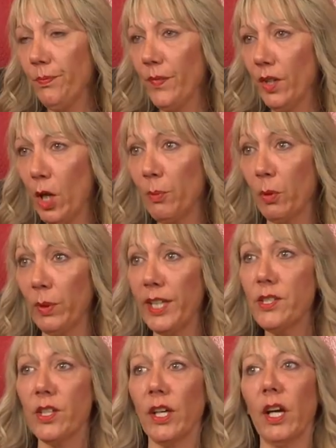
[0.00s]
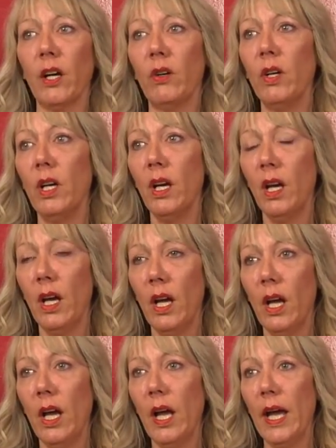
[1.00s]
a couple weeks ago,
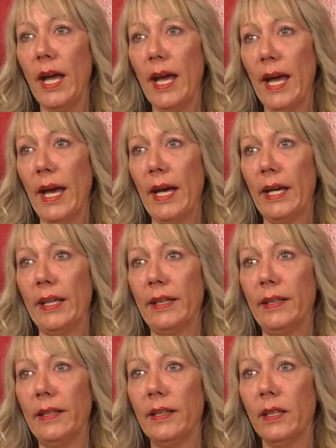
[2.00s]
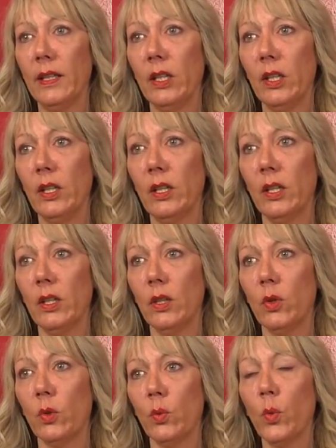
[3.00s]
and
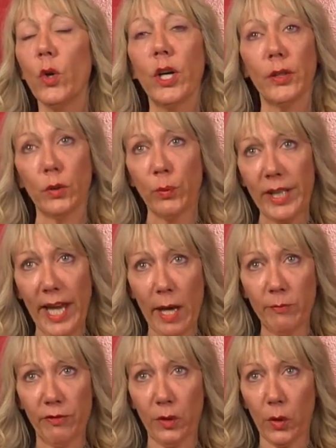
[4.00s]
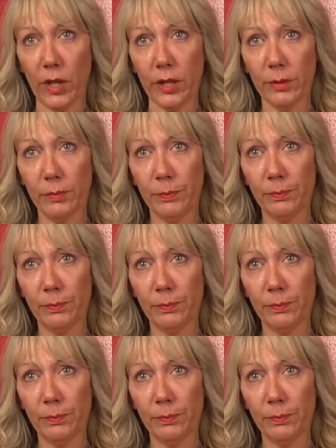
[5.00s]
we're on the rehab floor.